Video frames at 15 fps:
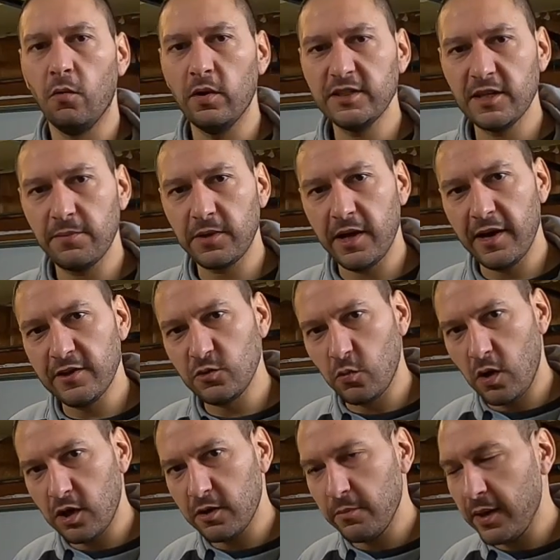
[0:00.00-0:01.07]
What's up, guys?
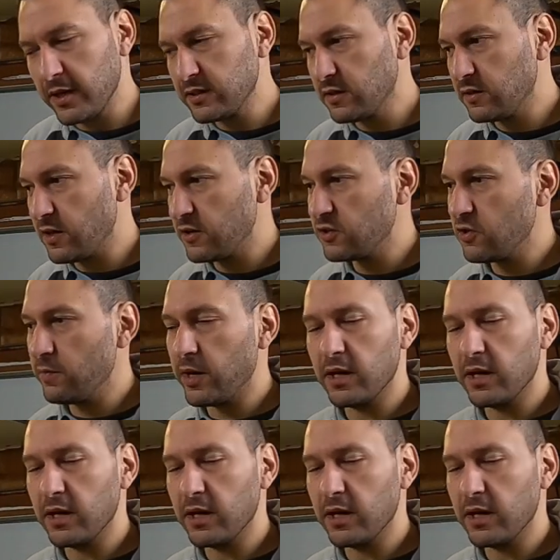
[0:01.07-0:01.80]
Welcome back to Duster